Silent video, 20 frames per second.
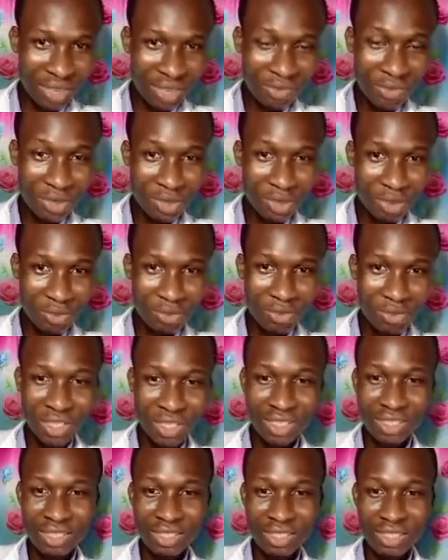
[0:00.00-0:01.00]
fellow
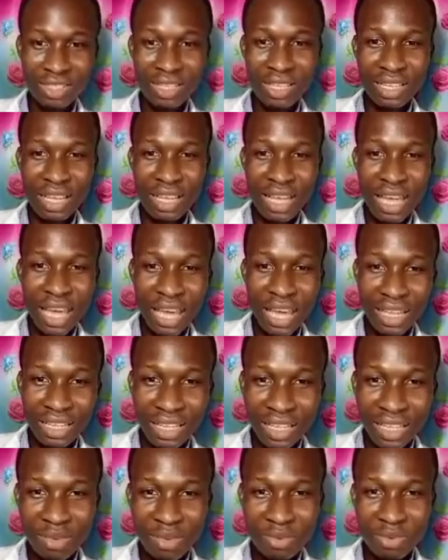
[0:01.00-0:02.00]
friends
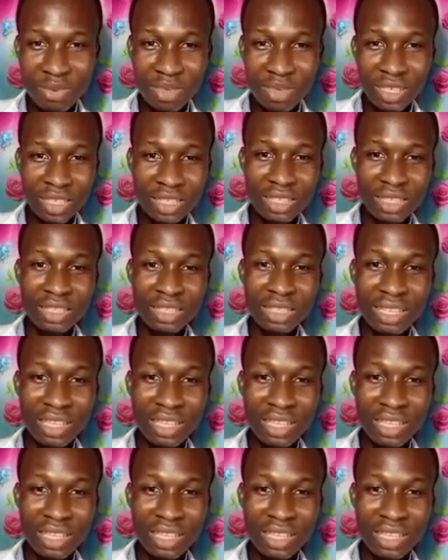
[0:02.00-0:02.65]
and loved ones.